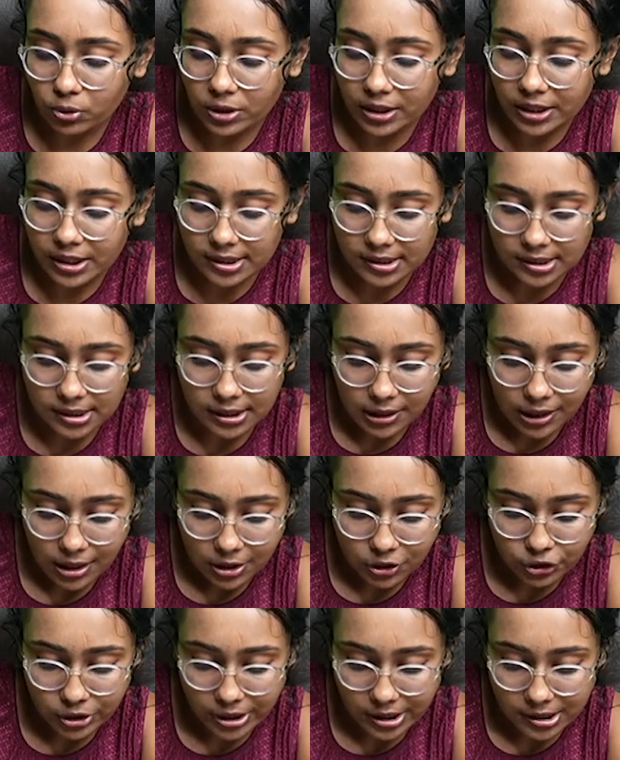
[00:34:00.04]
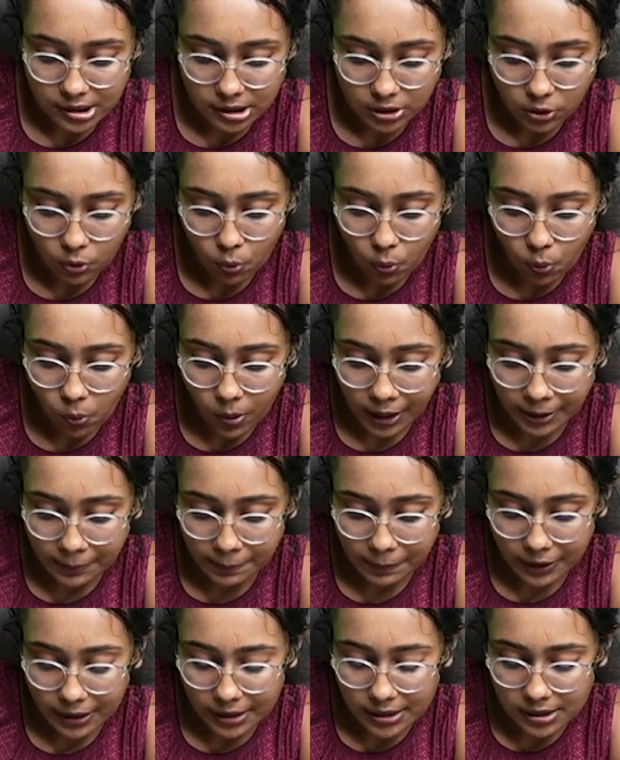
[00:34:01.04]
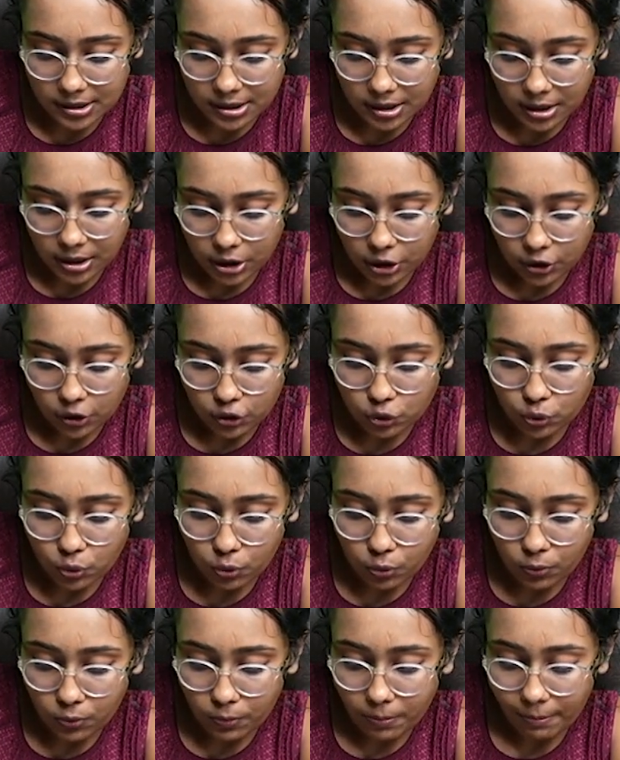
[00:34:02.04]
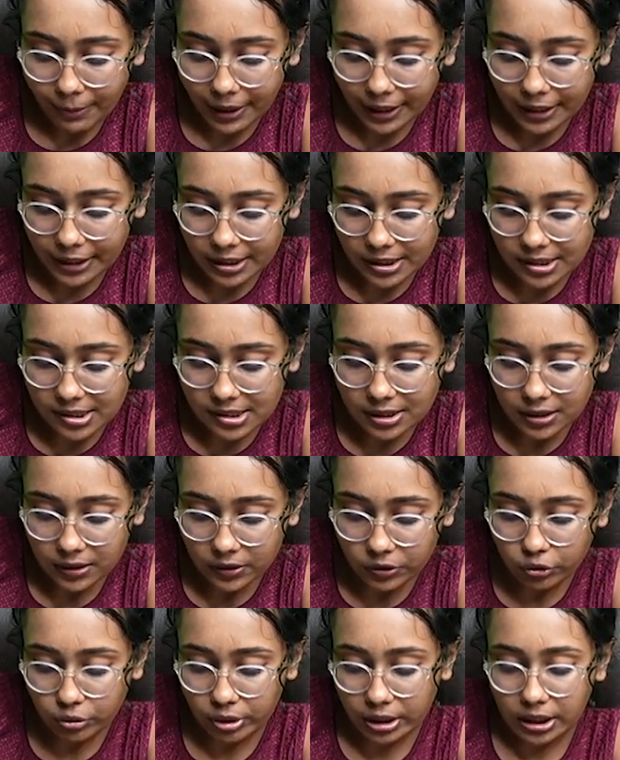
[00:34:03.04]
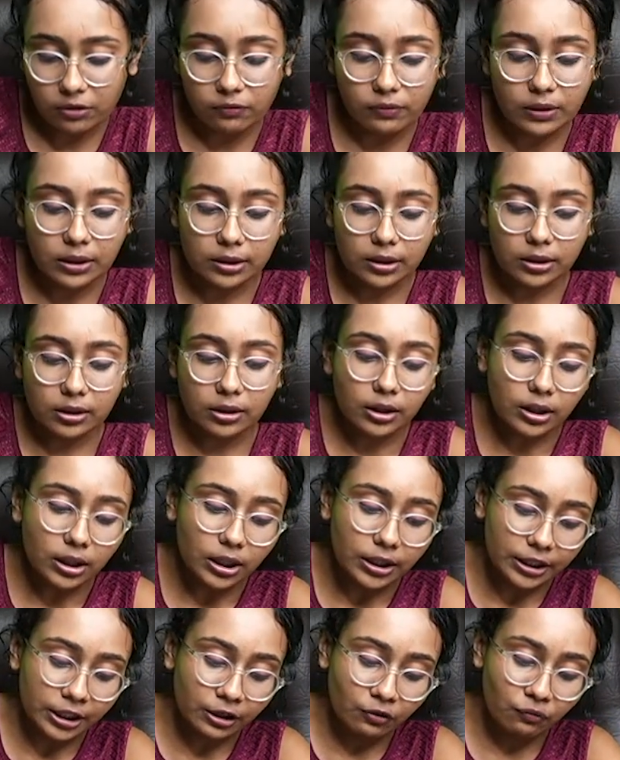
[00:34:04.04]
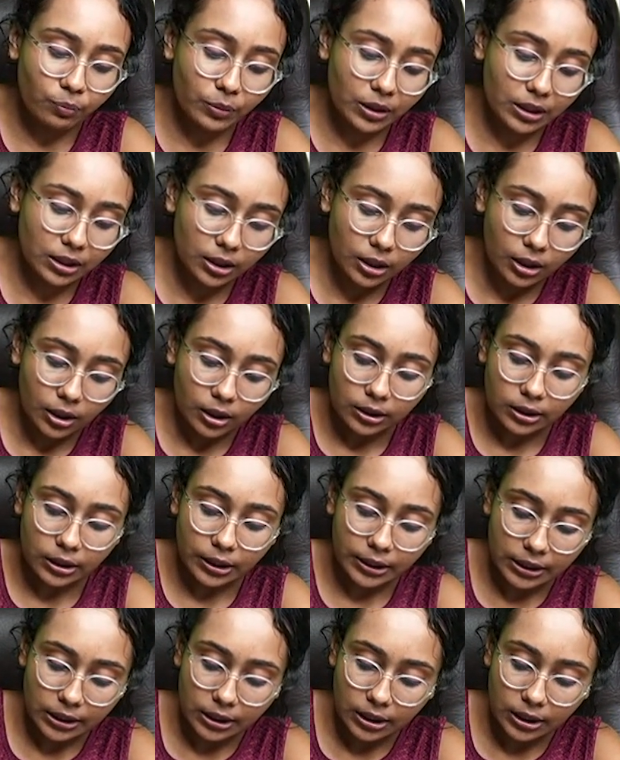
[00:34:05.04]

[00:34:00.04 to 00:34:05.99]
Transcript: is just 1 plus 2 minus 3 will give me the